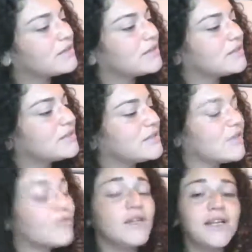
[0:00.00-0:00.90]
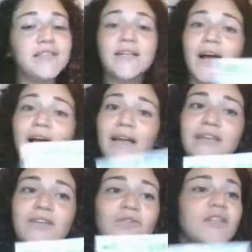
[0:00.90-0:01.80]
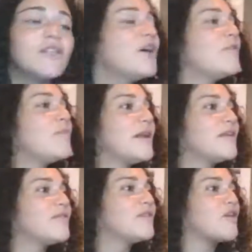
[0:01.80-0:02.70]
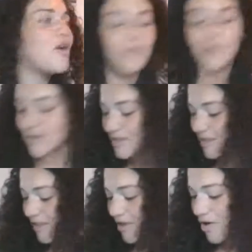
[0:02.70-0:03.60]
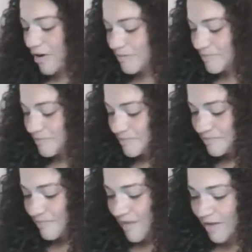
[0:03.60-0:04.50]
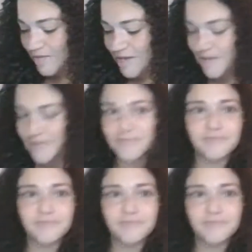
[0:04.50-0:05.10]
did I realize that I didn't really know many of the Eric Carle books that there are out there.